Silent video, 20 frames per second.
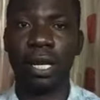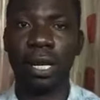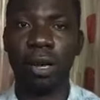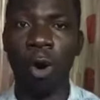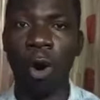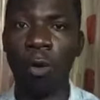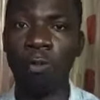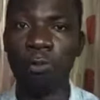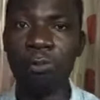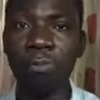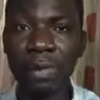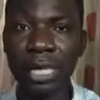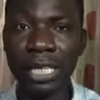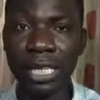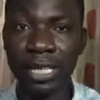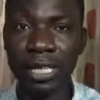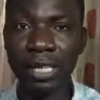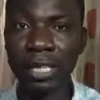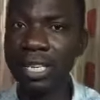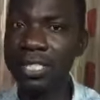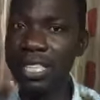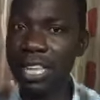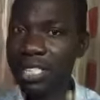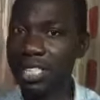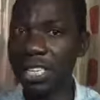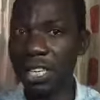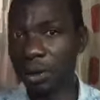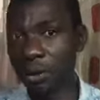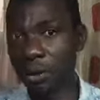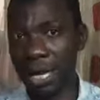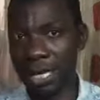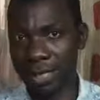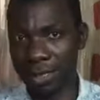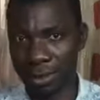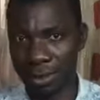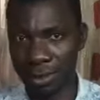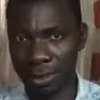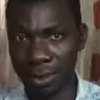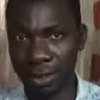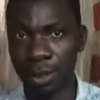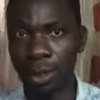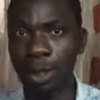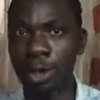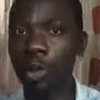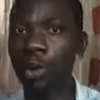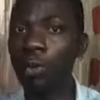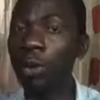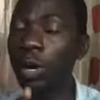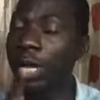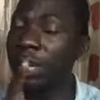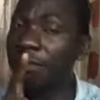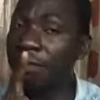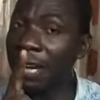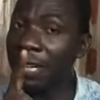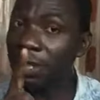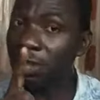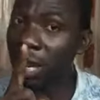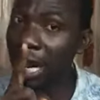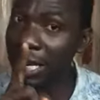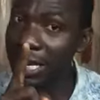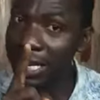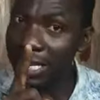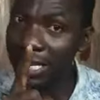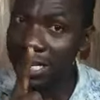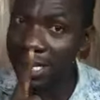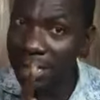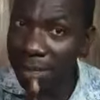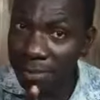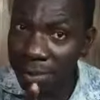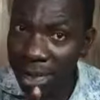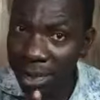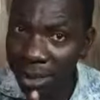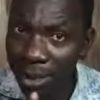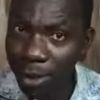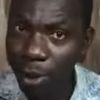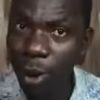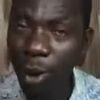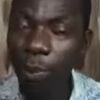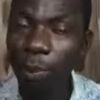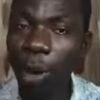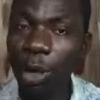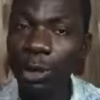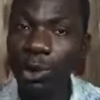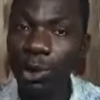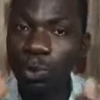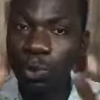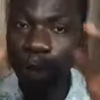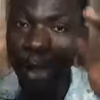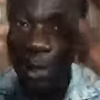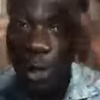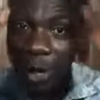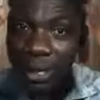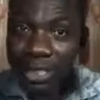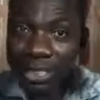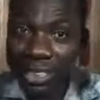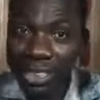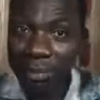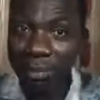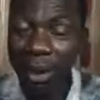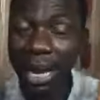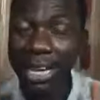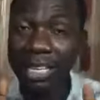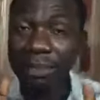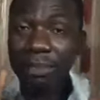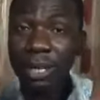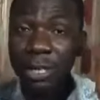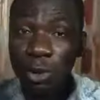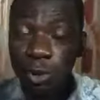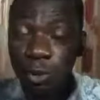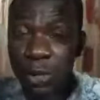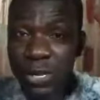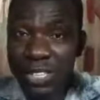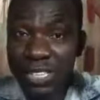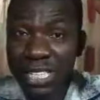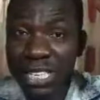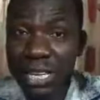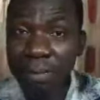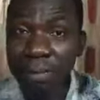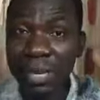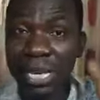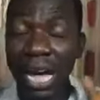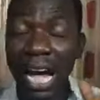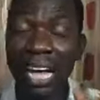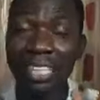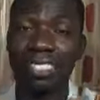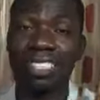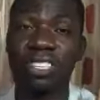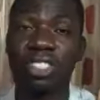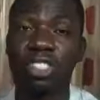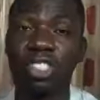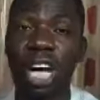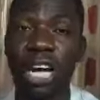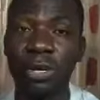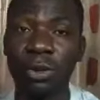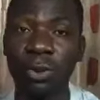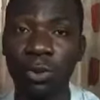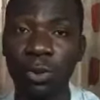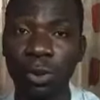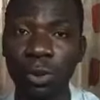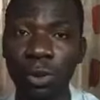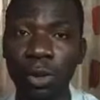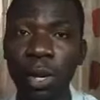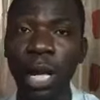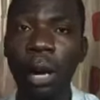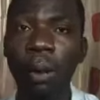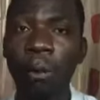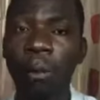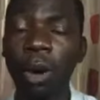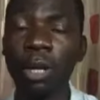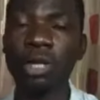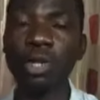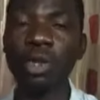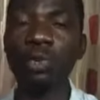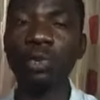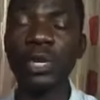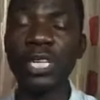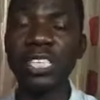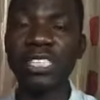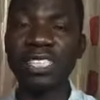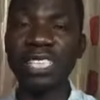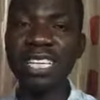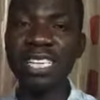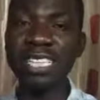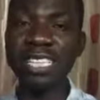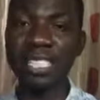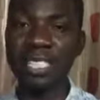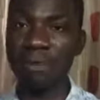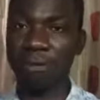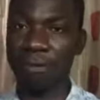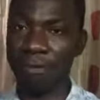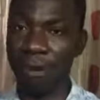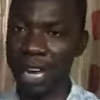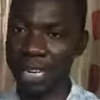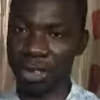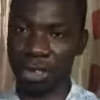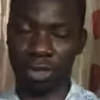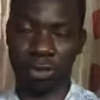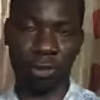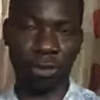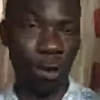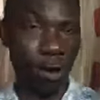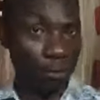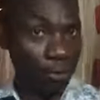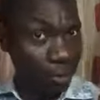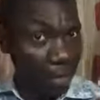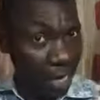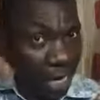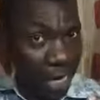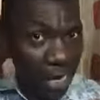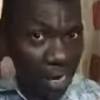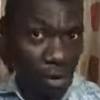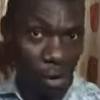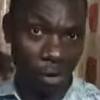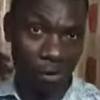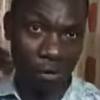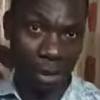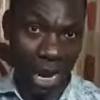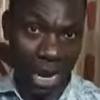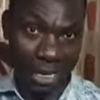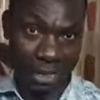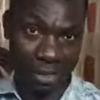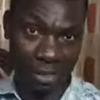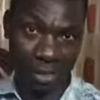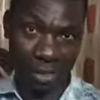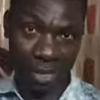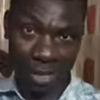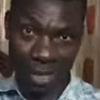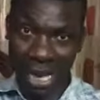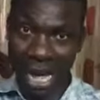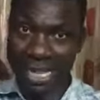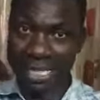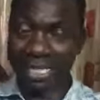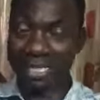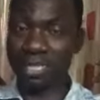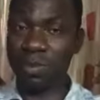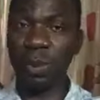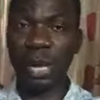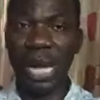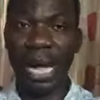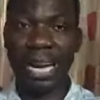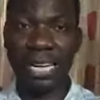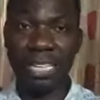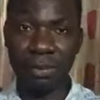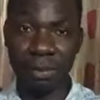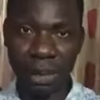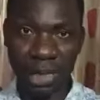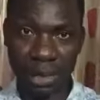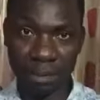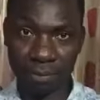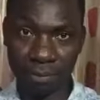of me is a silhouette. You will eventually see me, but you will not see my image. You will see me as a shadow, but you will see the reflection of ray of light that is behind me.